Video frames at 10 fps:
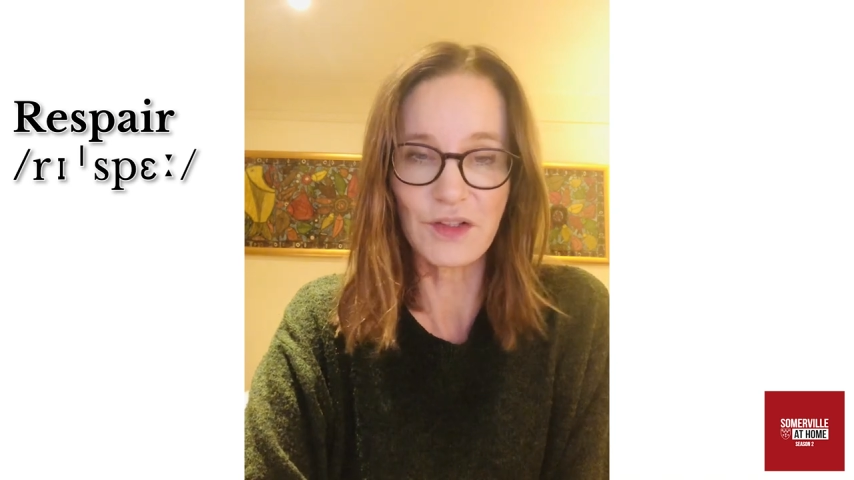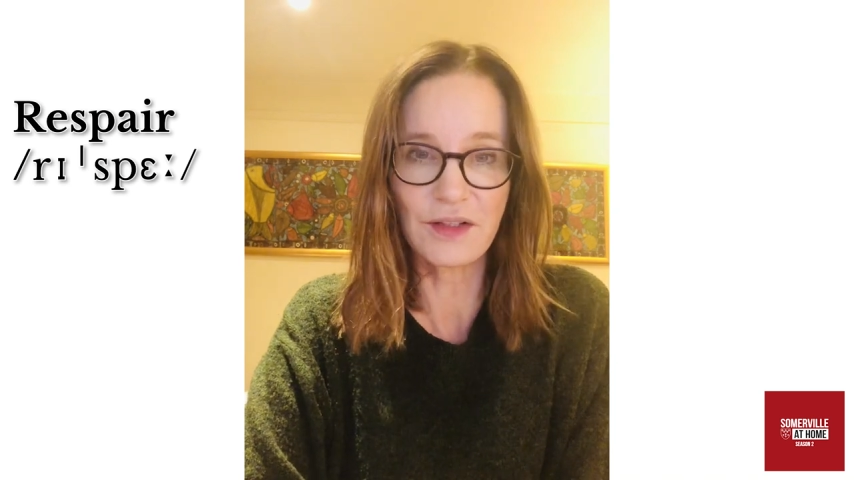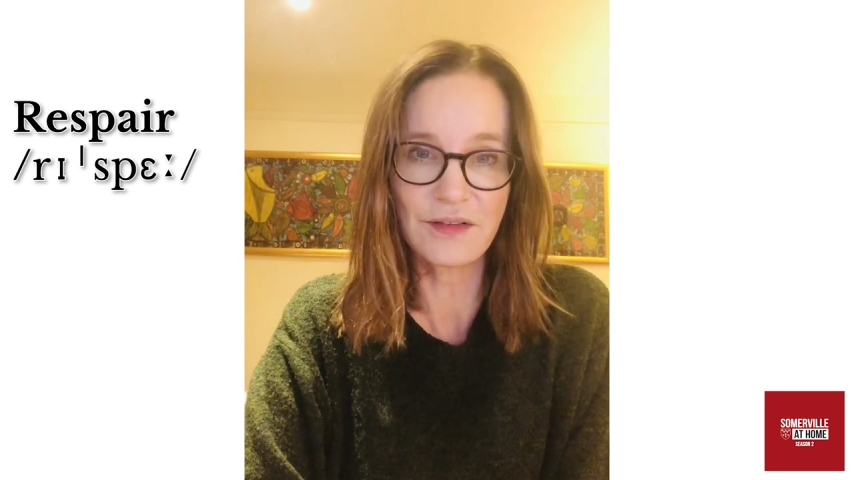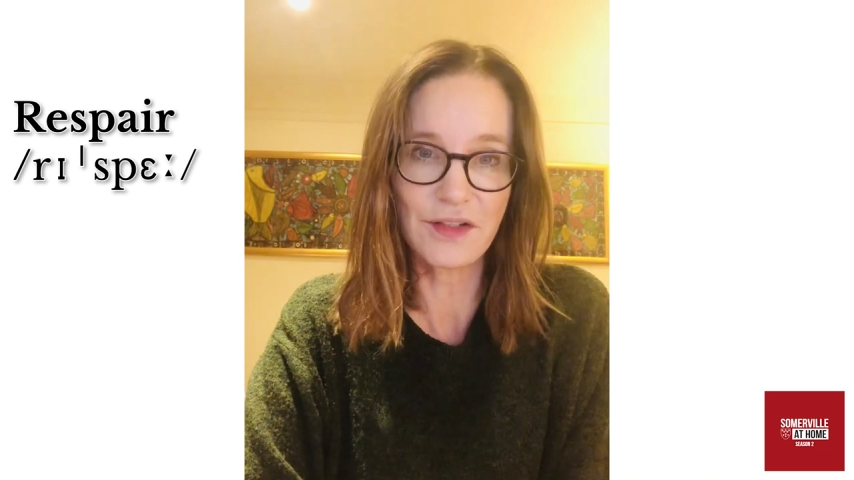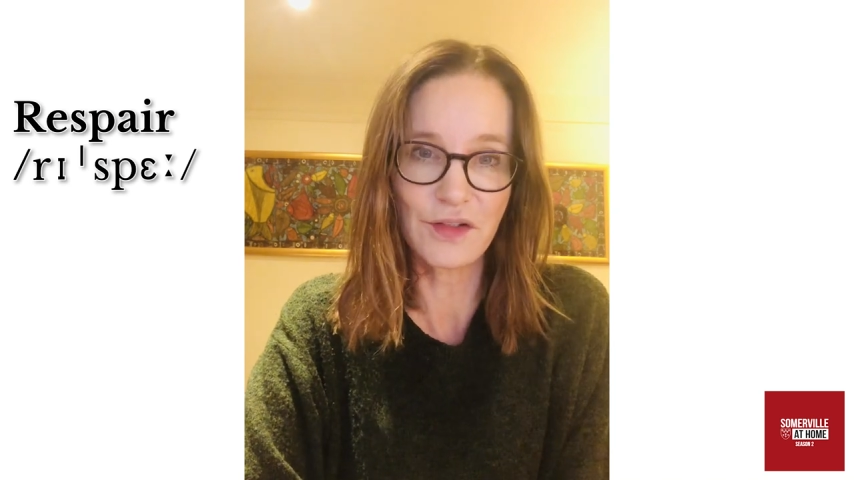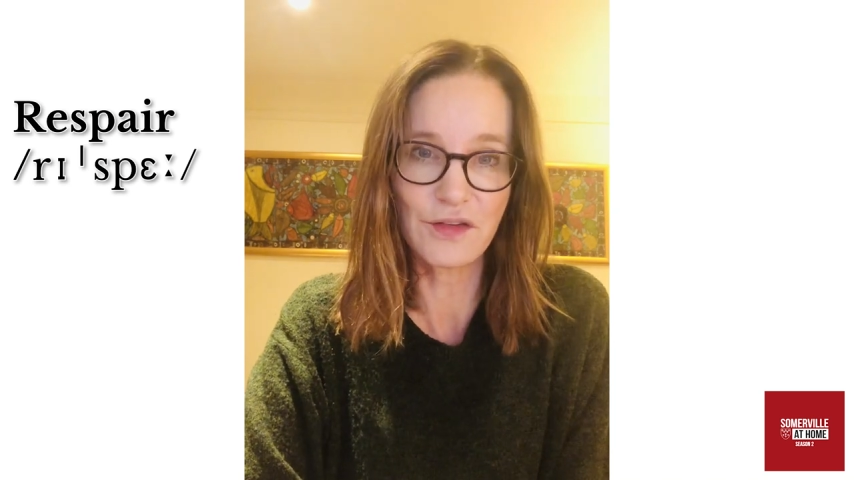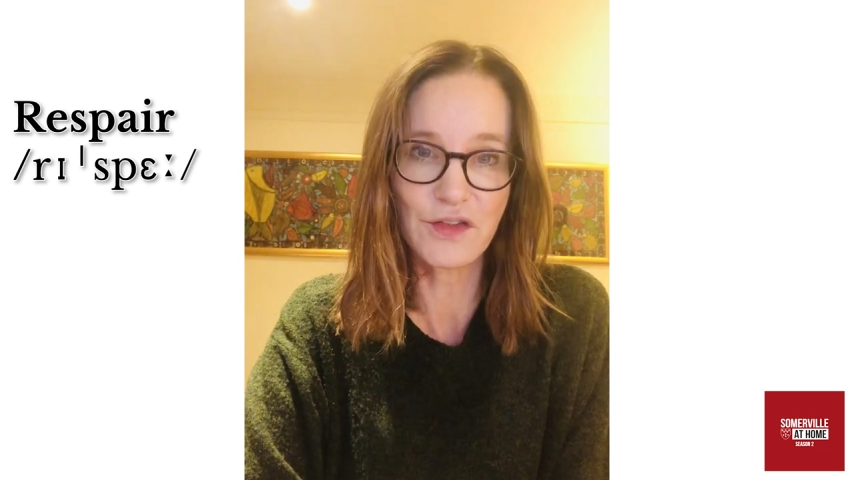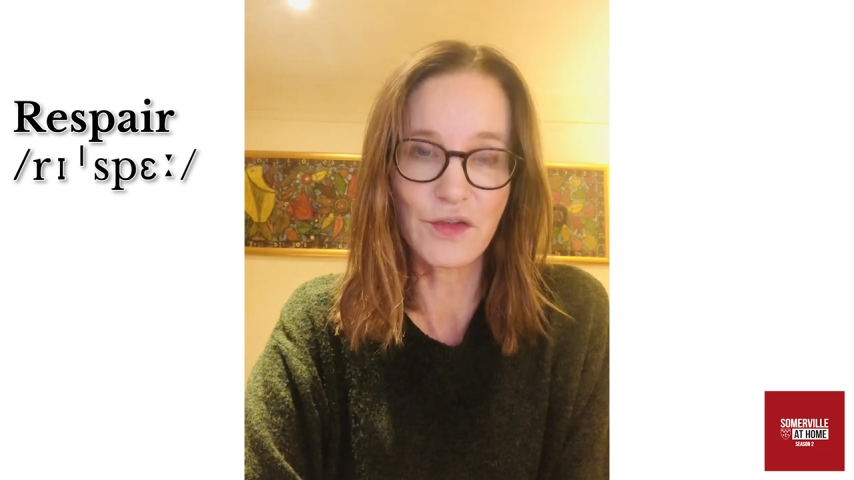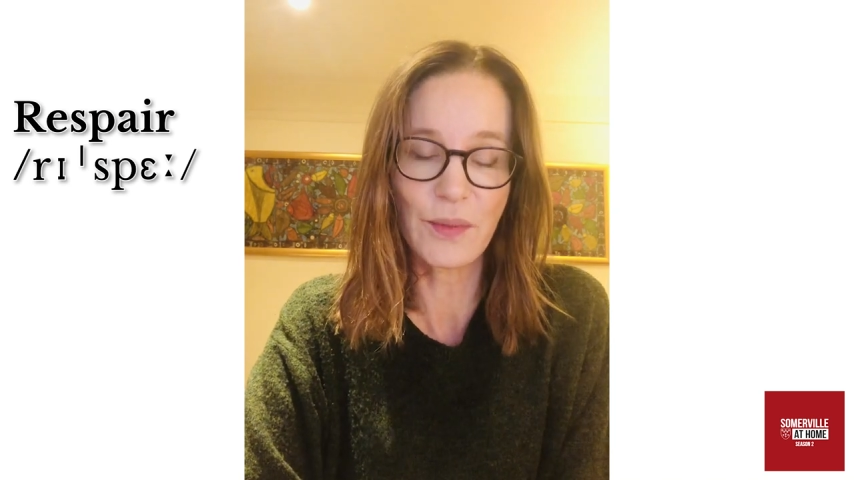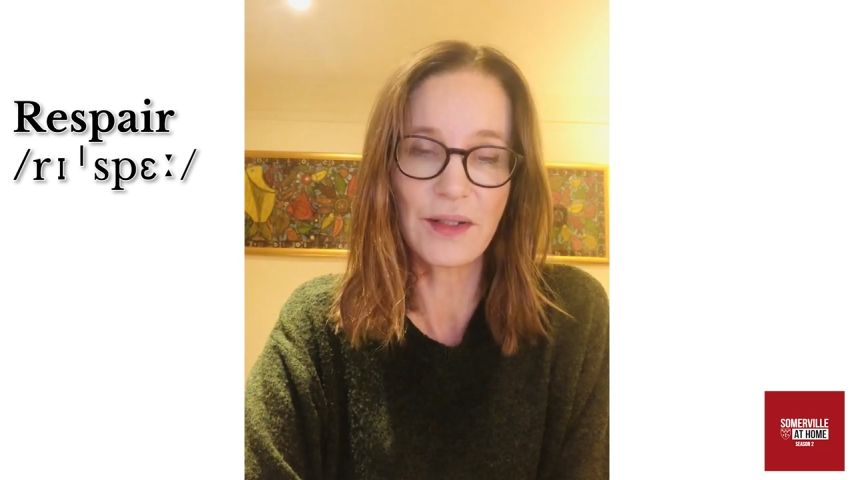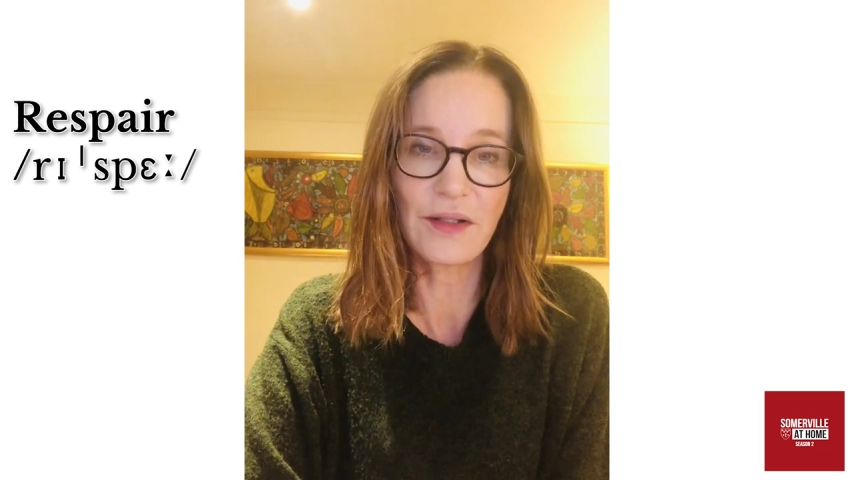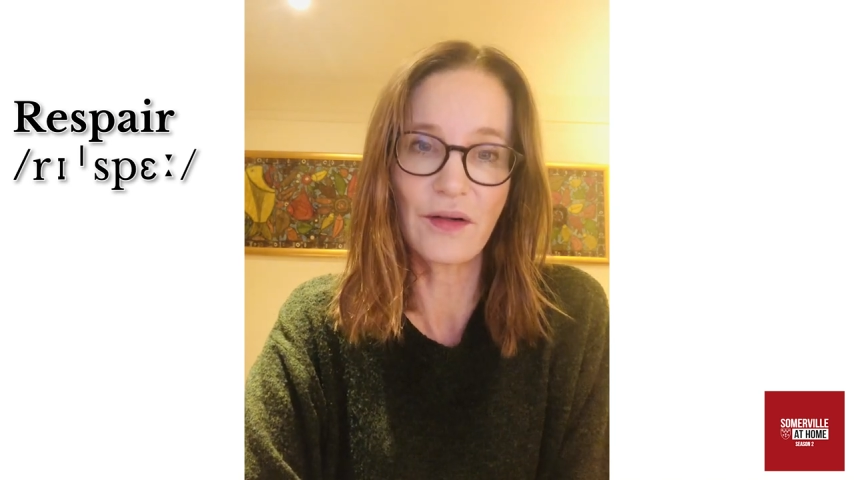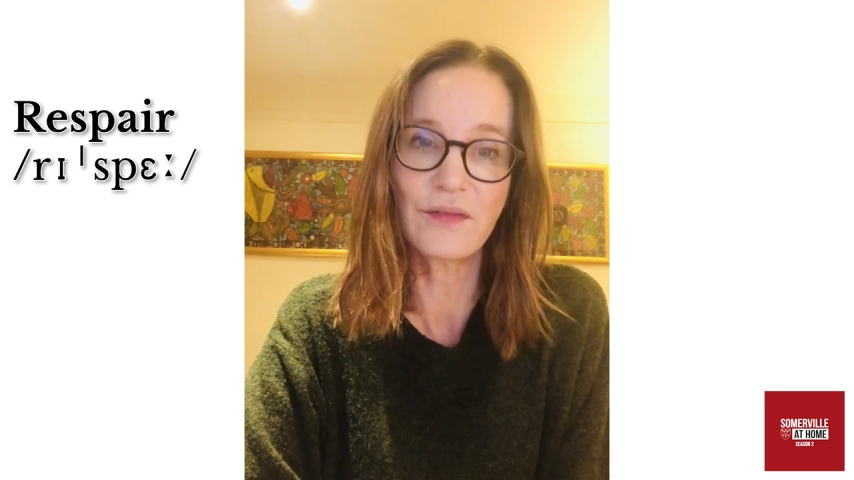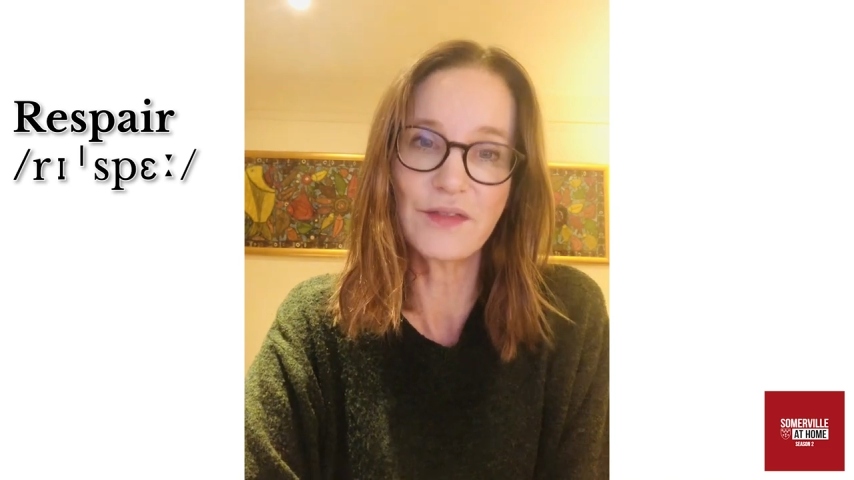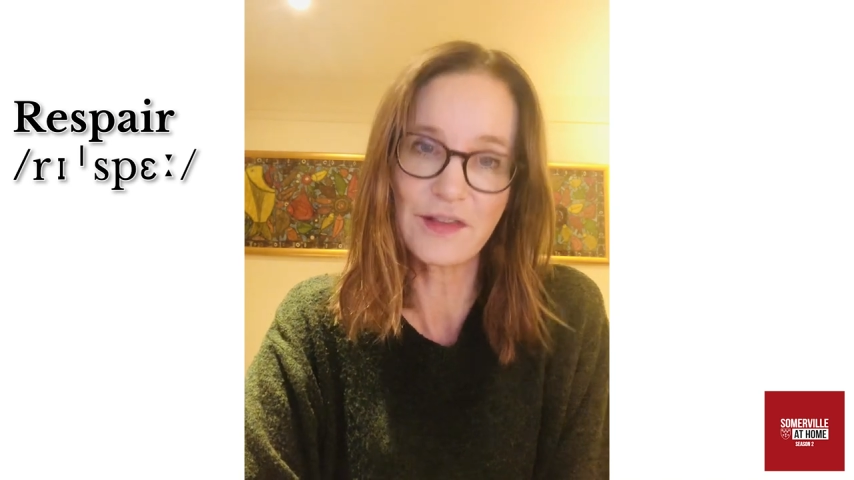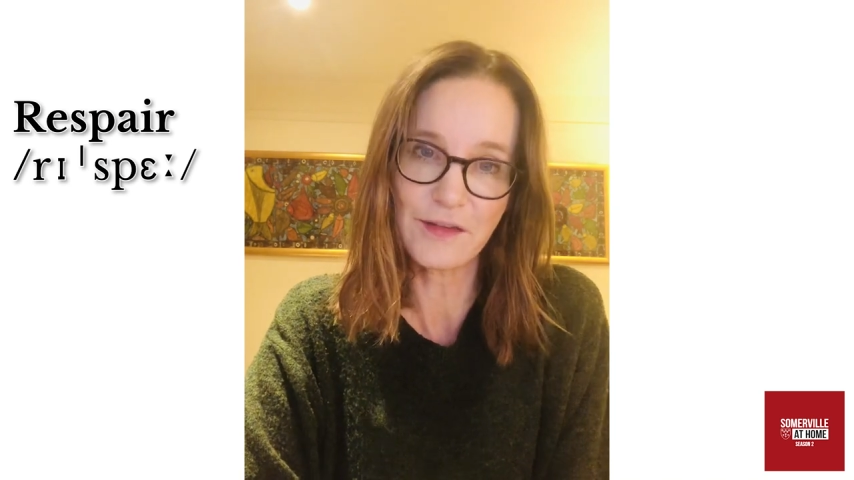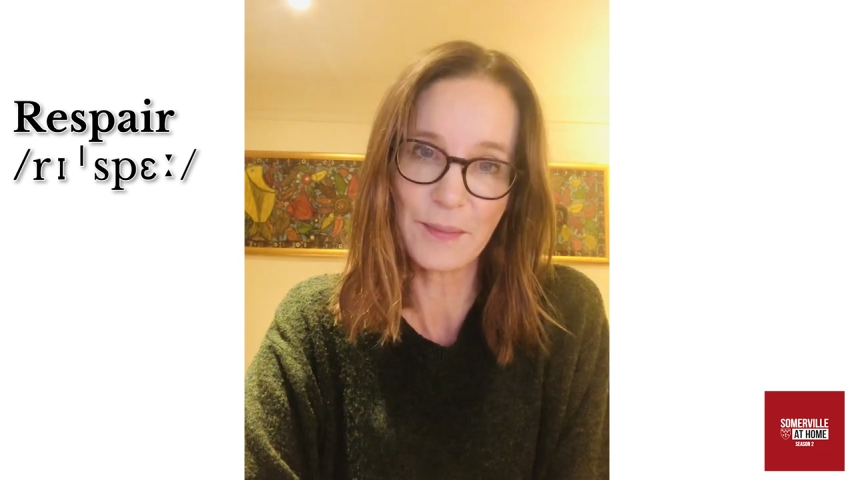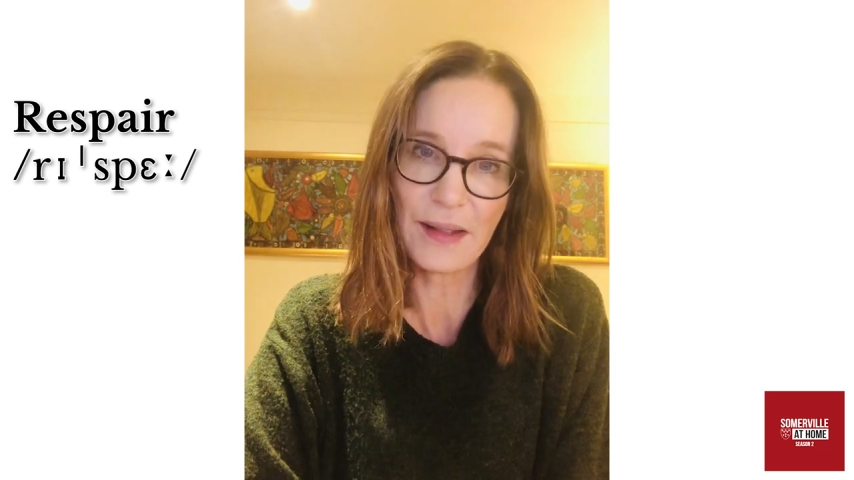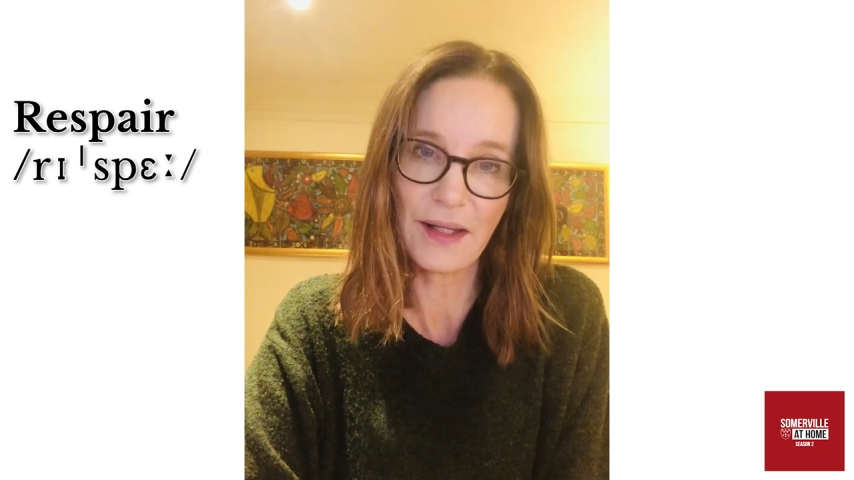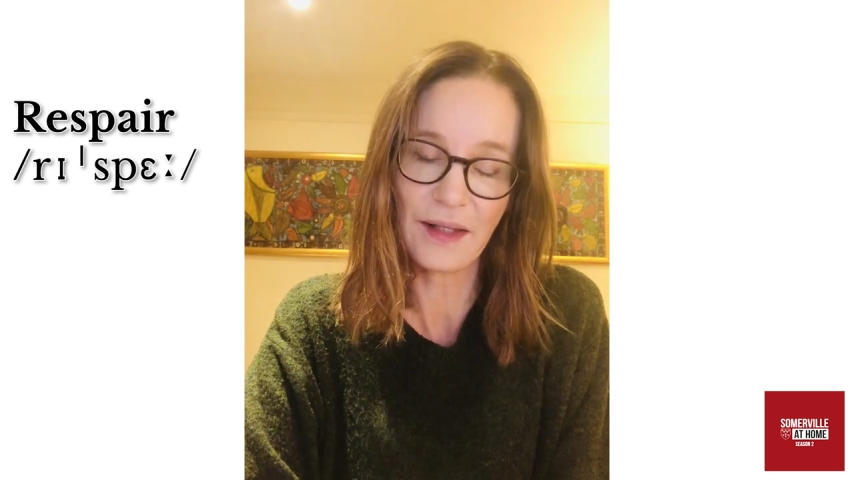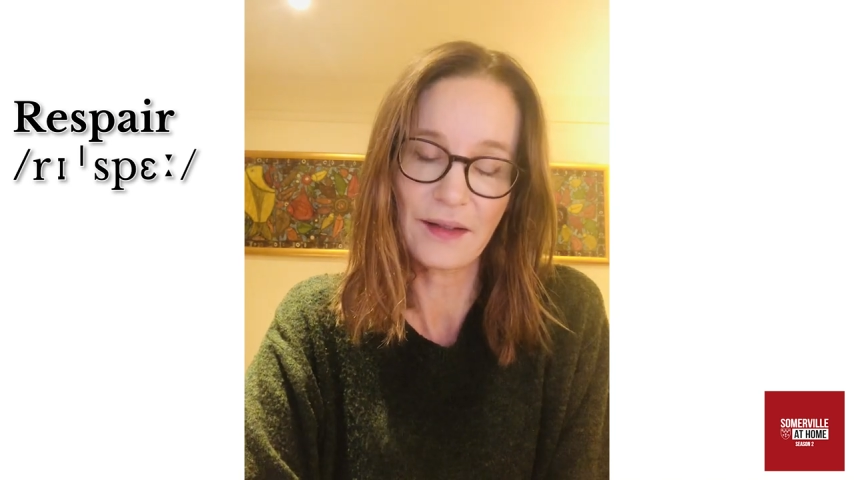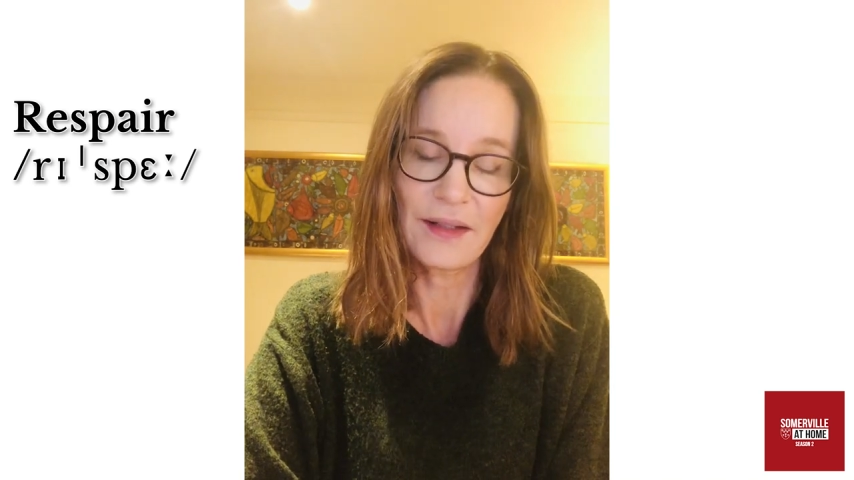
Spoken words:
underused twin of despair,